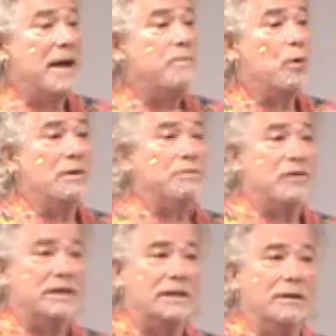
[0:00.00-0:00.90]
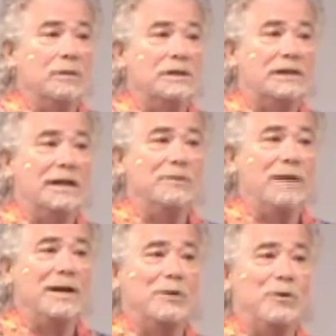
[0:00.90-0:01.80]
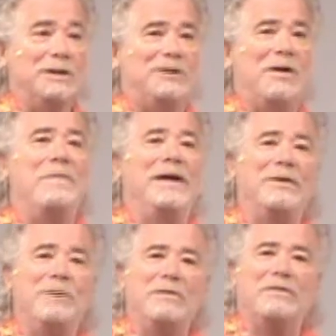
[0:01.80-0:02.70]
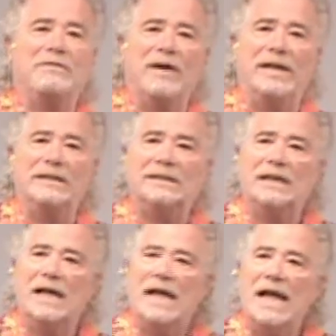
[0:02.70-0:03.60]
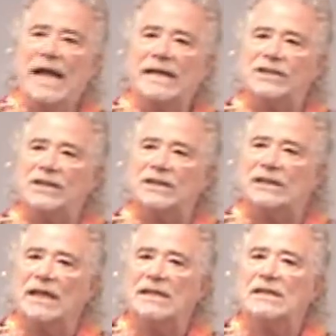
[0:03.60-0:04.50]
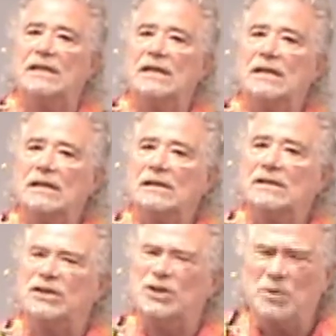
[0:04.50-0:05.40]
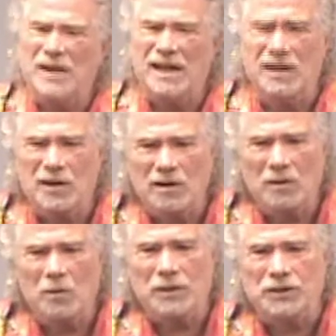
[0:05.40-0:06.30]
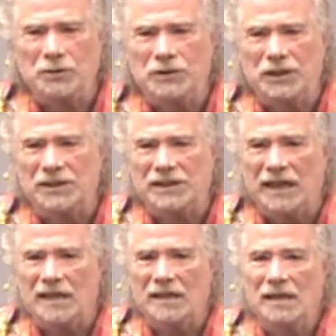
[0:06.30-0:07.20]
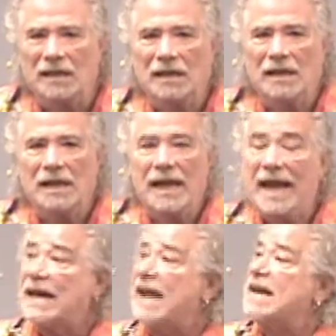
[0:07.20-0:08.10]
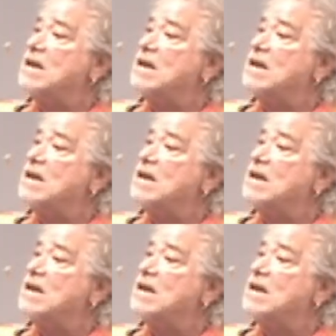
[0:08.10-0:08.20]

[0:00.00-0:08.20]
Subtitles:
my board president was sitting right across from me, and we were friends. And she said, "Did you hear what you just did?" And I